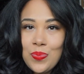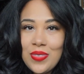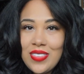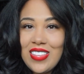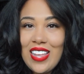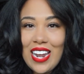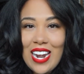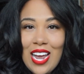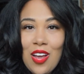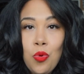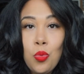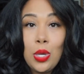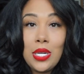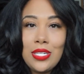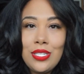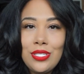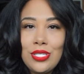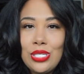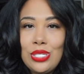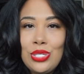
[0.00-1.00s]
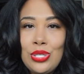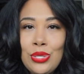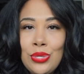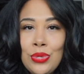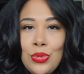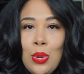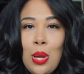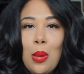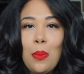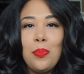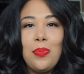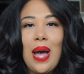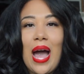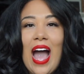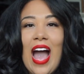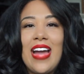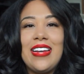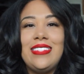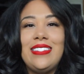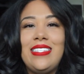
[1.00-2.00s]
that I wanted to do, but
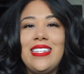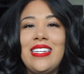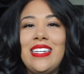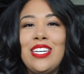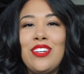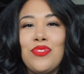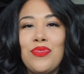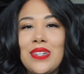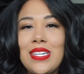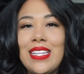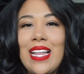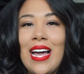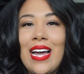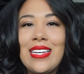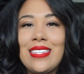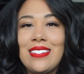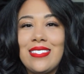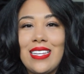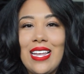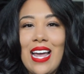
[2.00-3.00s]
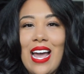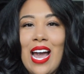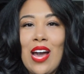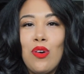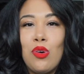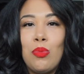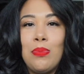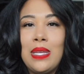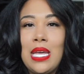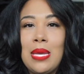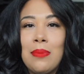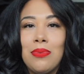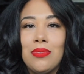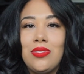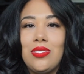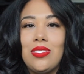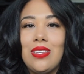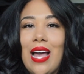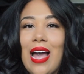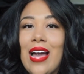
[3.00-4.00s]
I didn't realize that I would be able
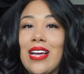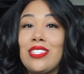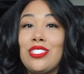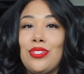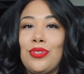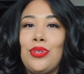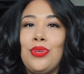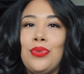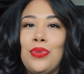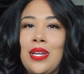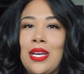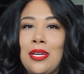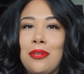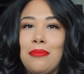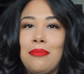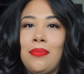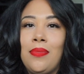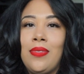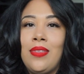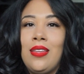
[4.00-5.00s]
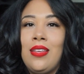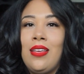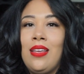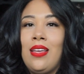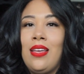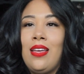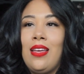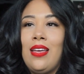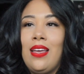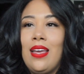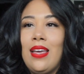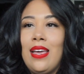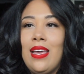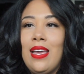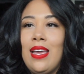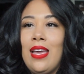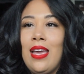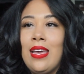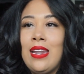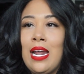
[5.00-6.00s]
to execute it.
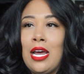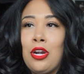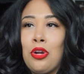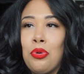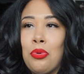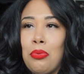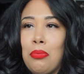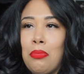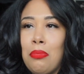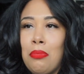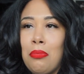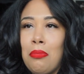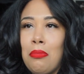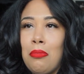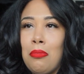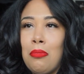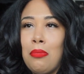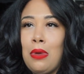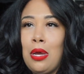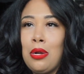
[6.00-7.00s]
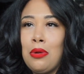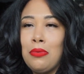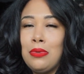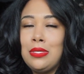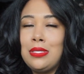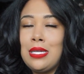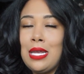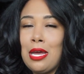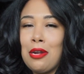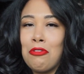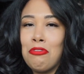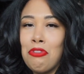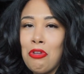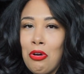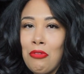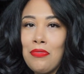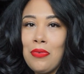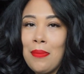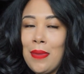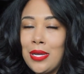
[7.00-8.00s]
And I don't want to say I don't
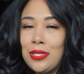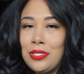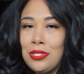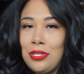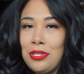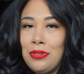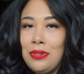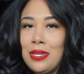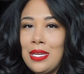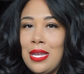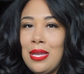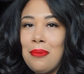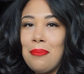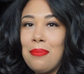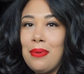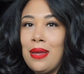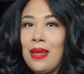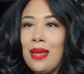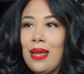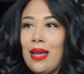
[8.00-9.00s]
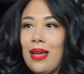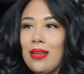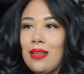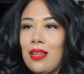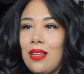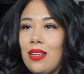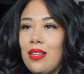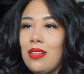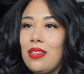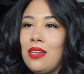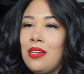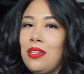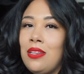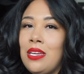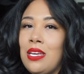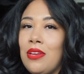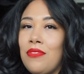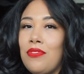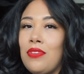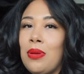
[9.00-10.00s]
know if I'm executing it, but
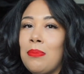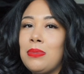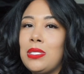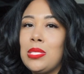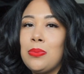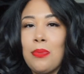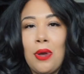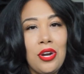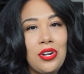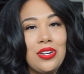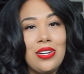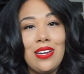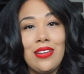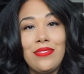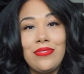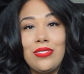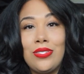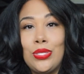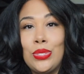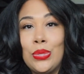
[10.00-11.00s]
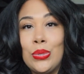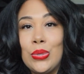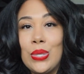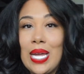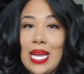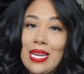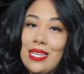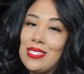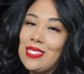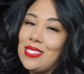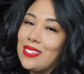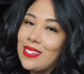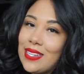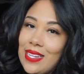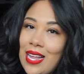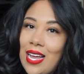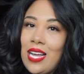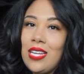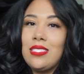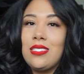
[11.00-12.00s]
clearly if I'm smart enough to get into the
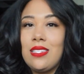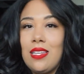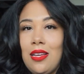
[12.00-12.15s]
class,